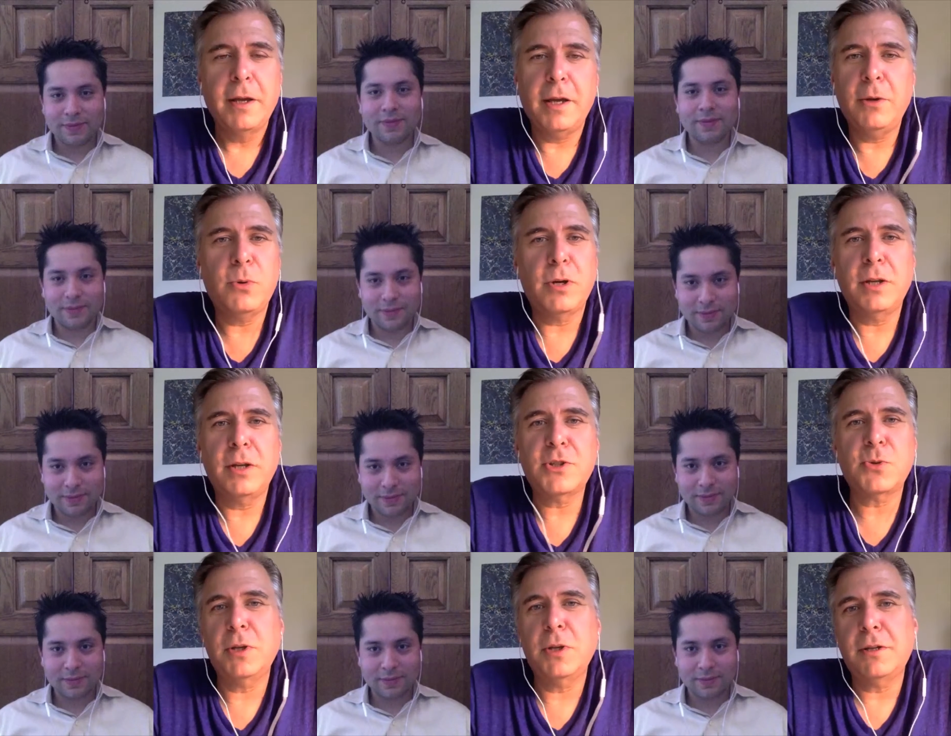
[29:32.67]
Speaker 1: Hey, we're a
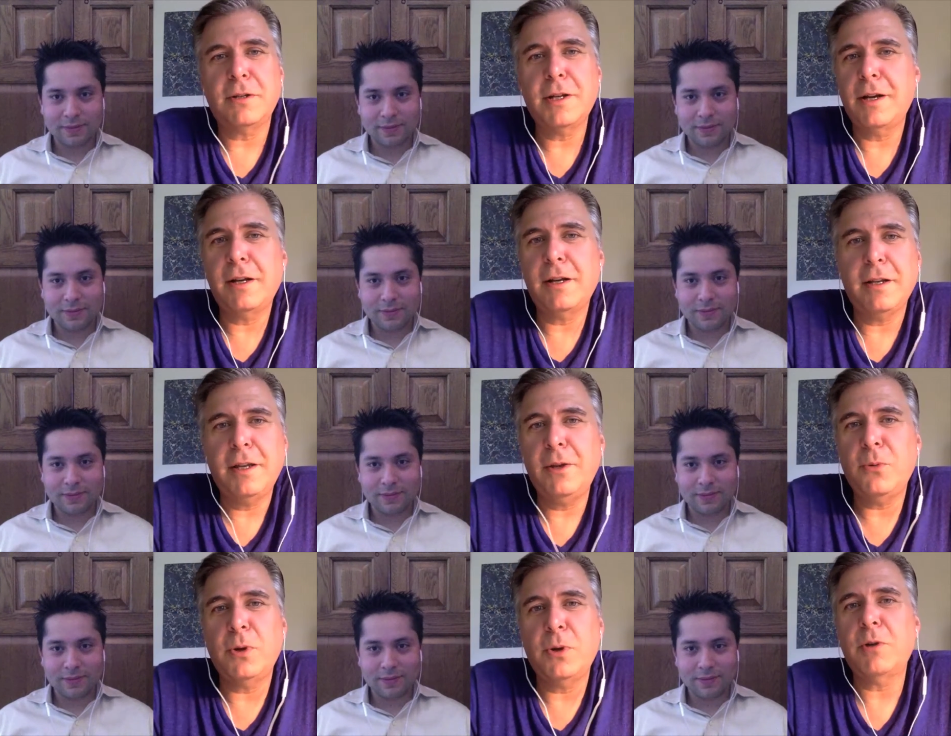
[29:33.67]
sweet little
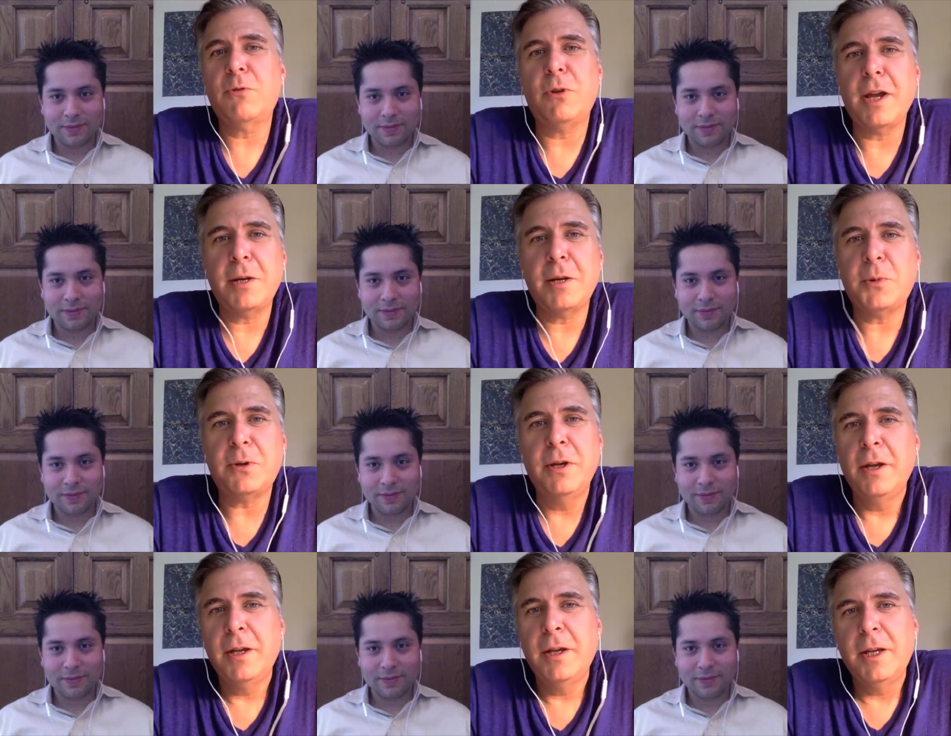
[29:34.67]
cuddly, wonderful
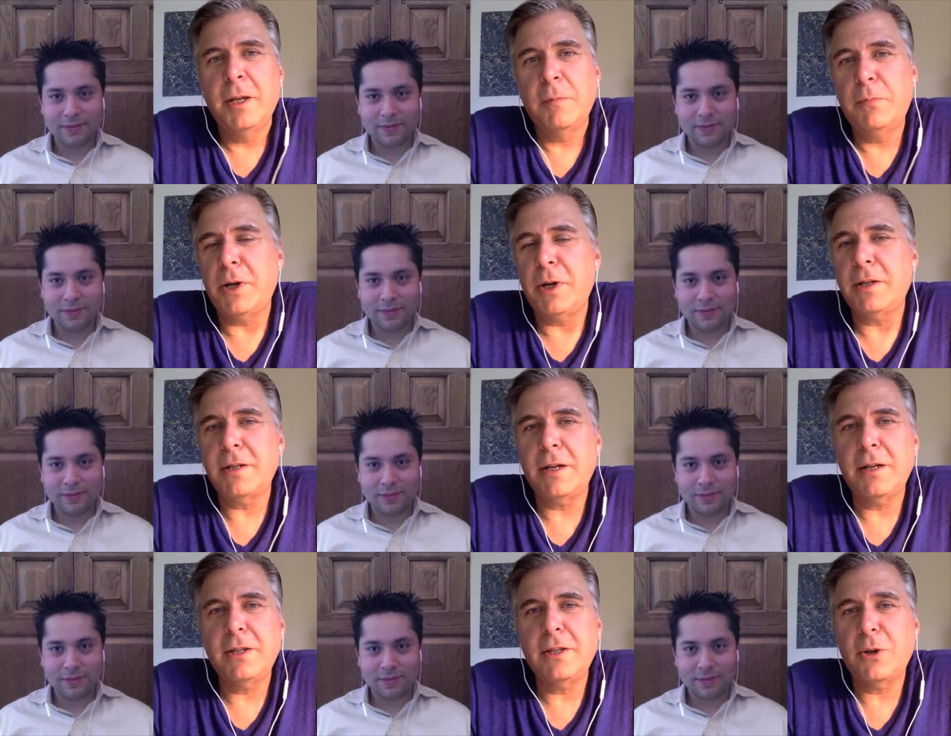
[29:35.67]
animal. But
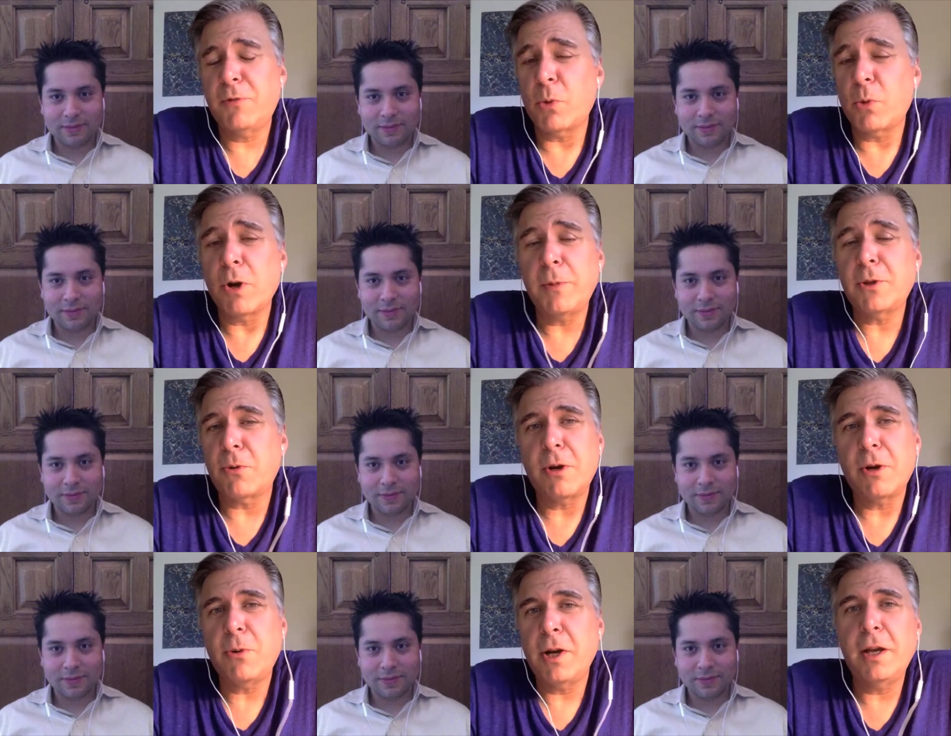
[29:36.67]
uh, you know, if you rub it the
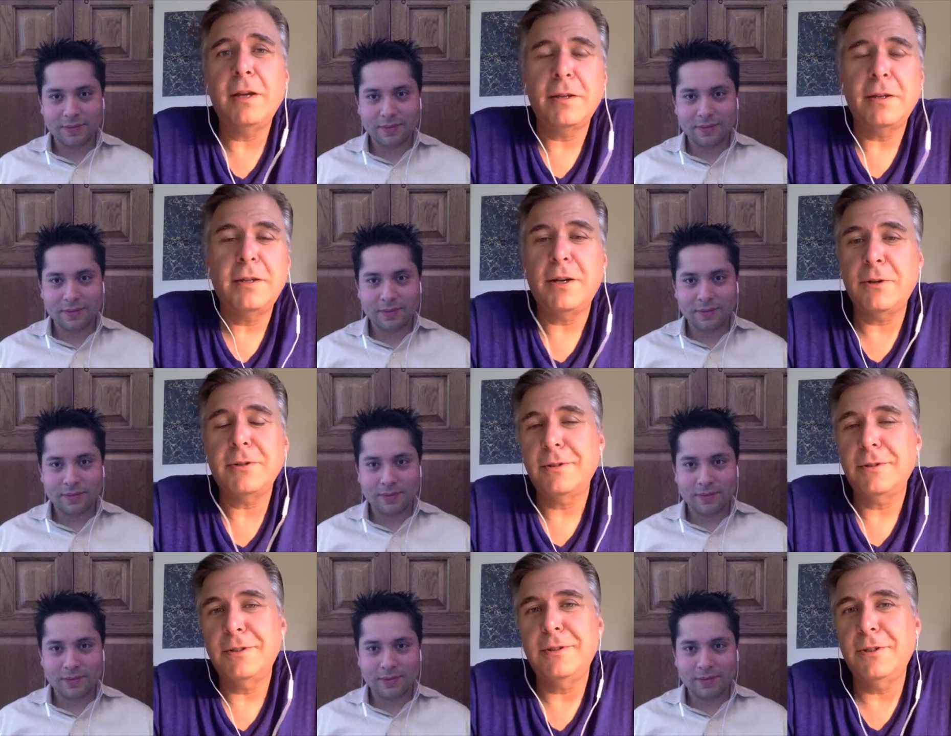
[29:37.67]
wrong way, you
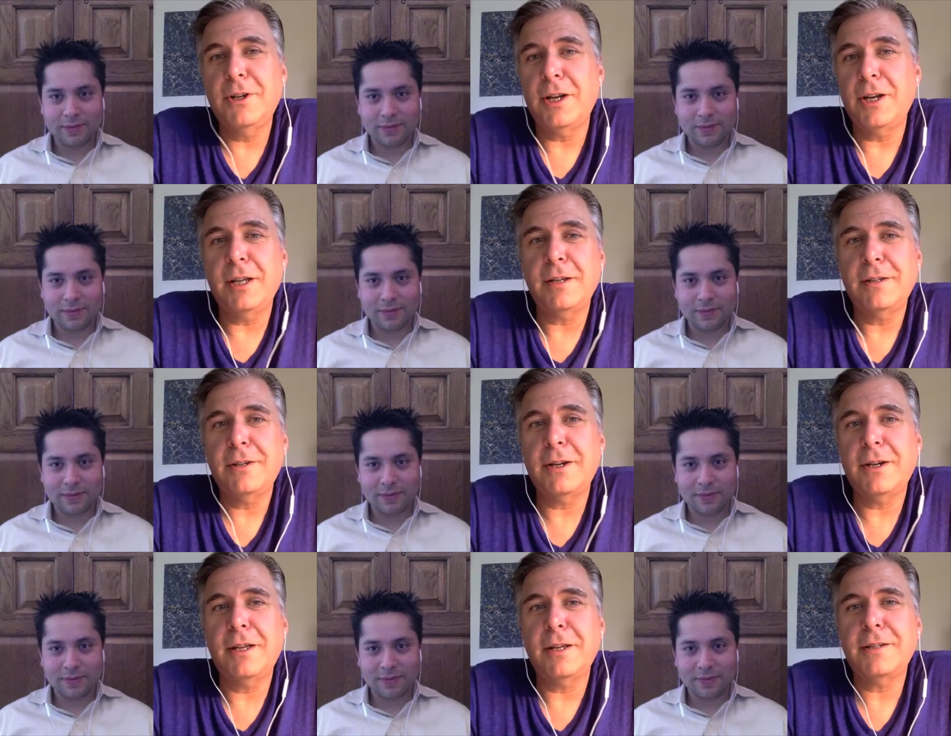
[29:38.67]
know you're gonna
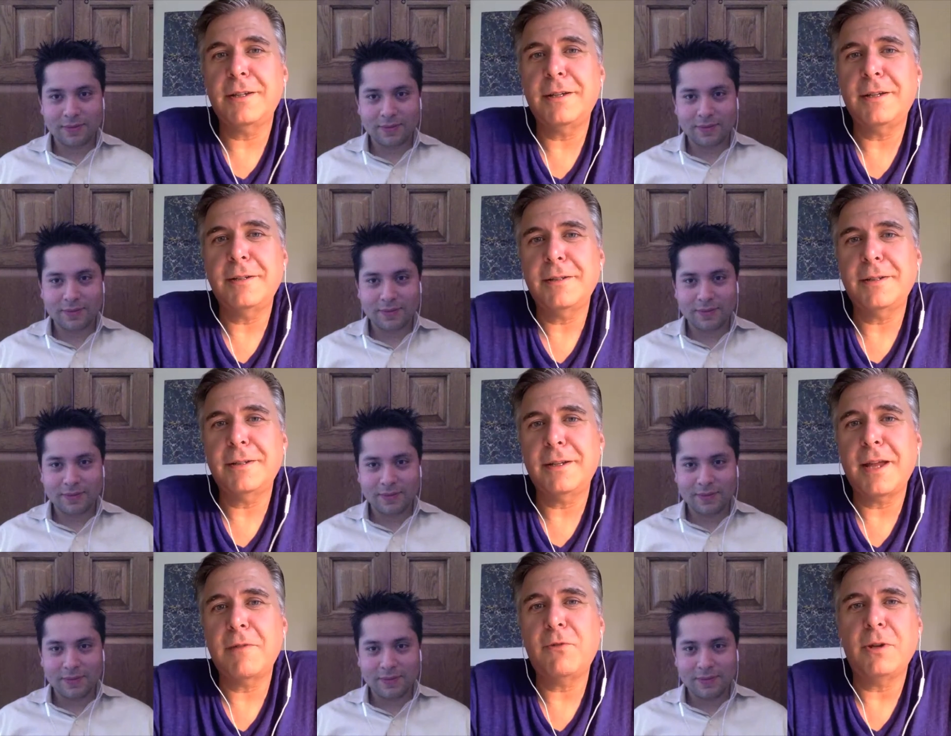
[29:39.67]
you're gonna get uh,
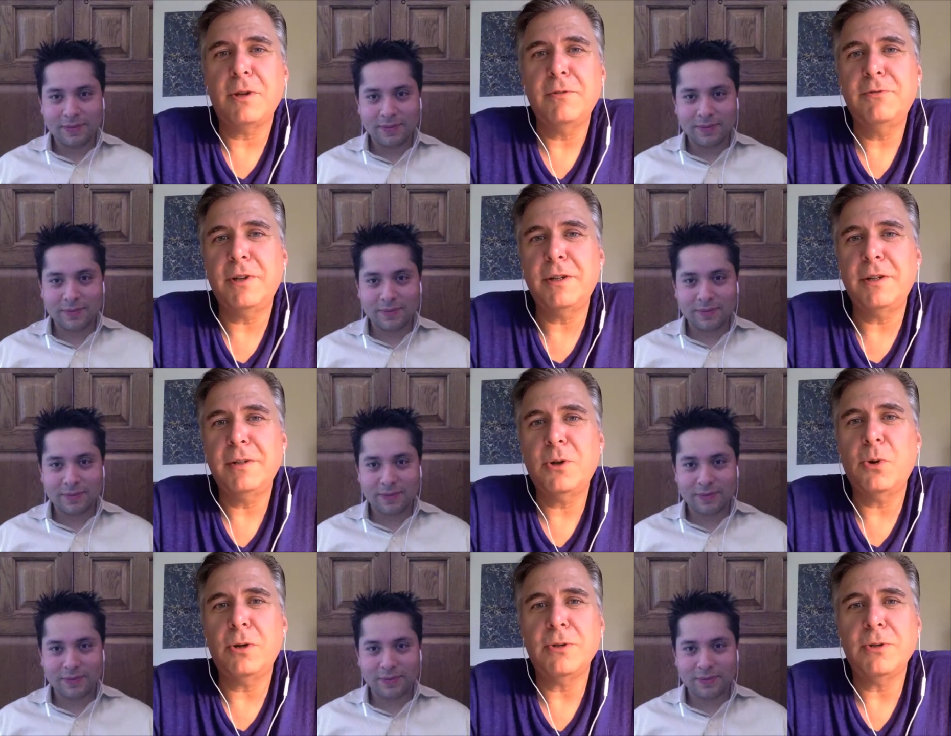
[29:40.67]
a handful of uh,
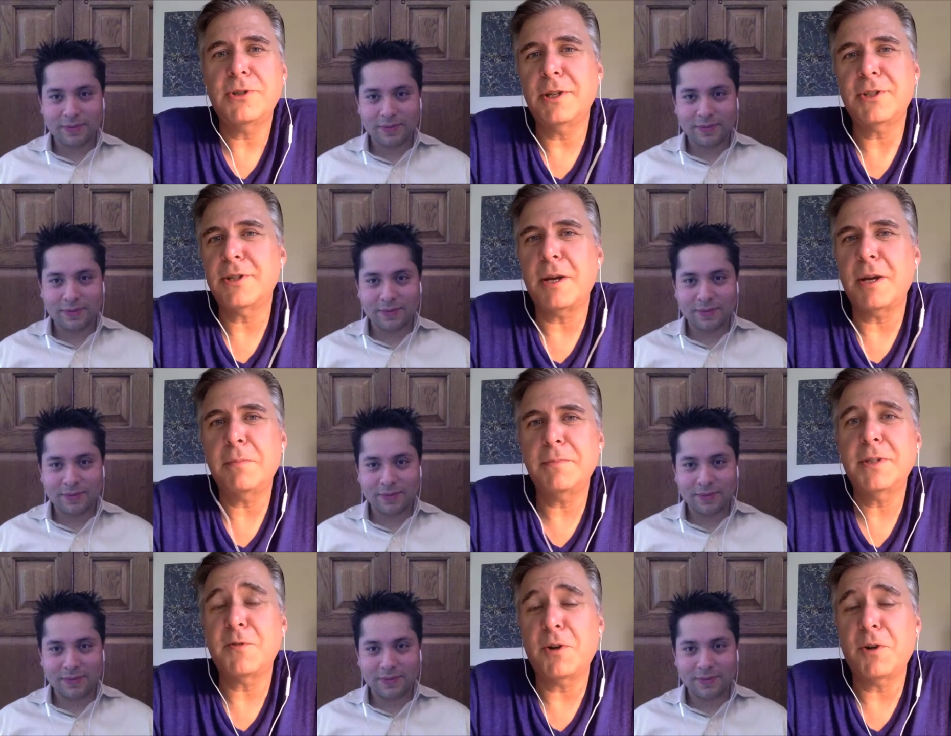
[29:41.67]
quills, and it's not
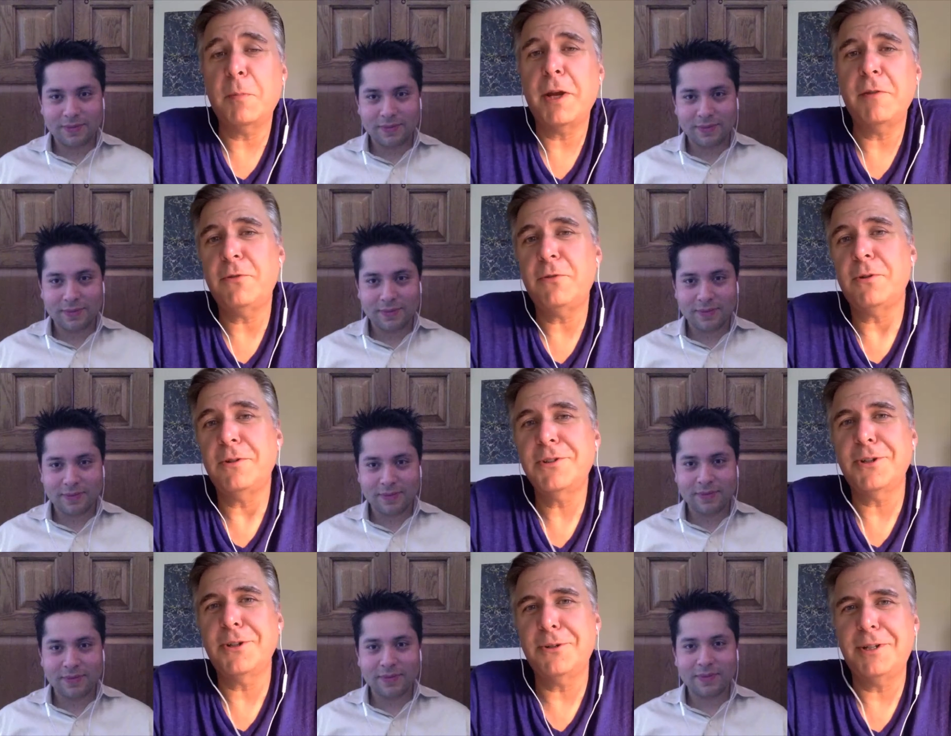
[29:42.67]
it's very painful.
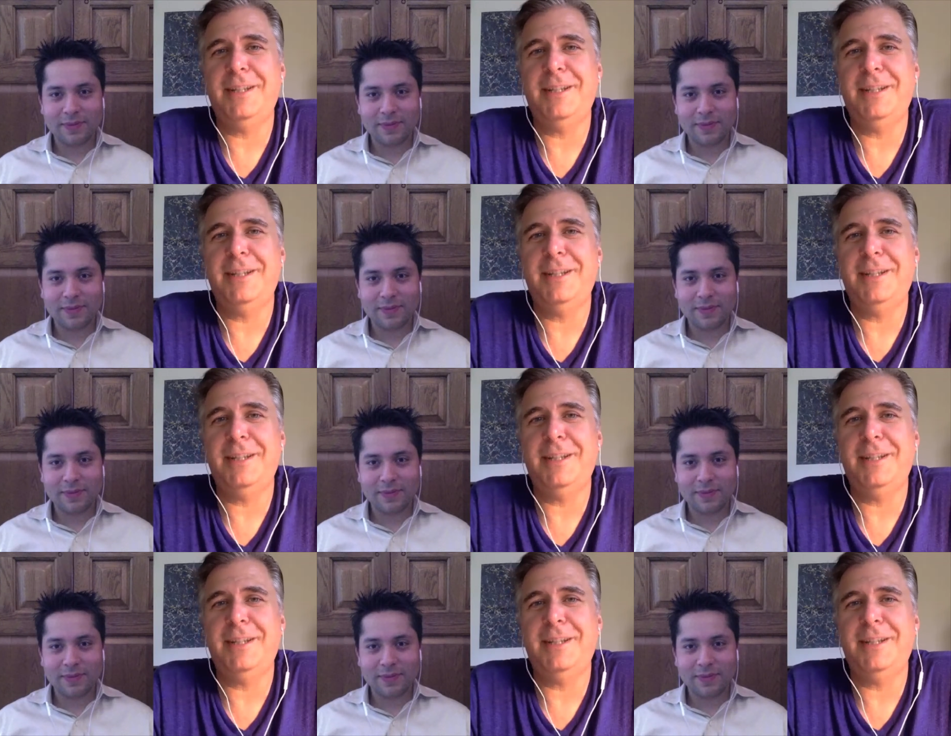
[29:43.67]
So